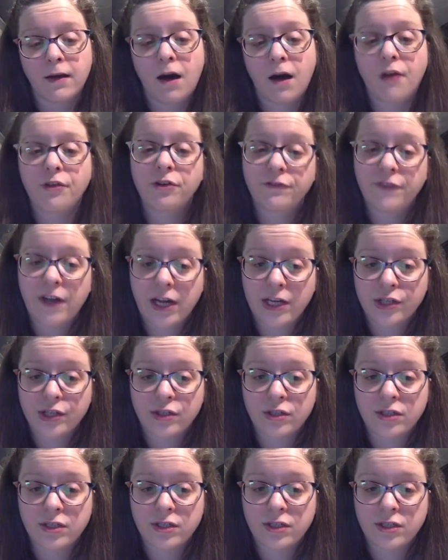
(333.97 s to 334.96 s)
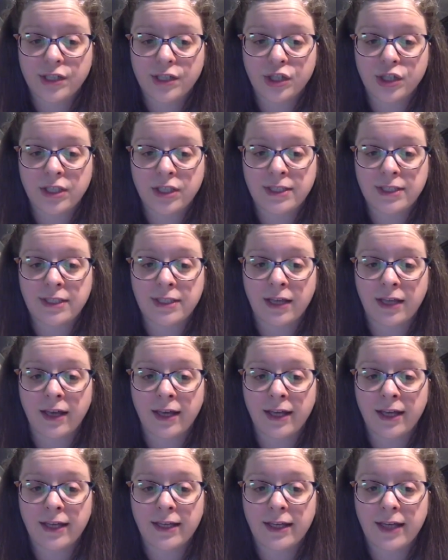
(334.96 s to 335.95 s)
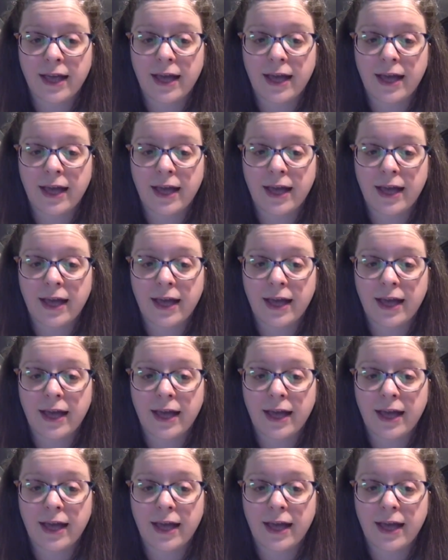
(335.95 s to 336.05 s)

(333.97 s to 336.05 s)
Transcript: Other factors such as diet,